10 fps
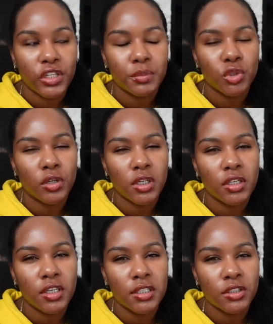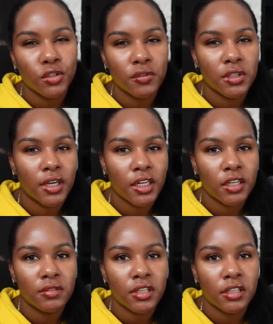i'm just trying to look at the silver lining
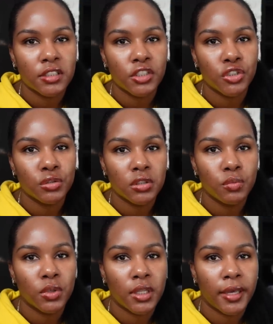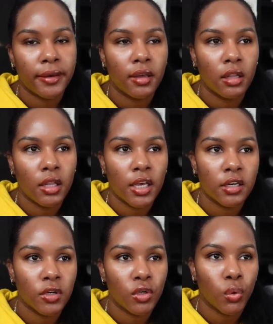of things because usually when like a lot
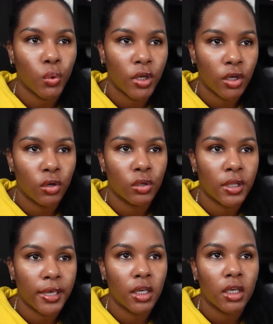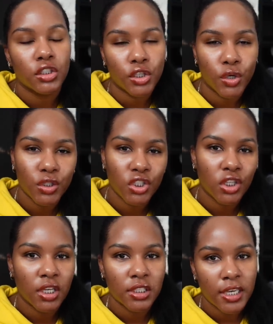of annoying or like discouraging
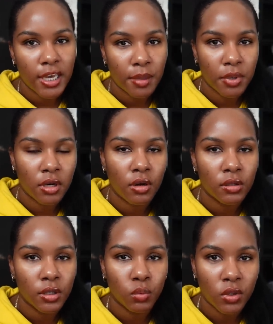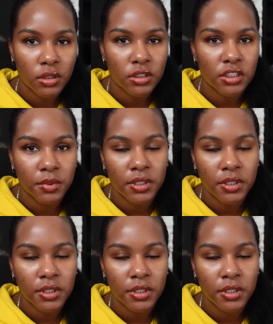things happen all at once it's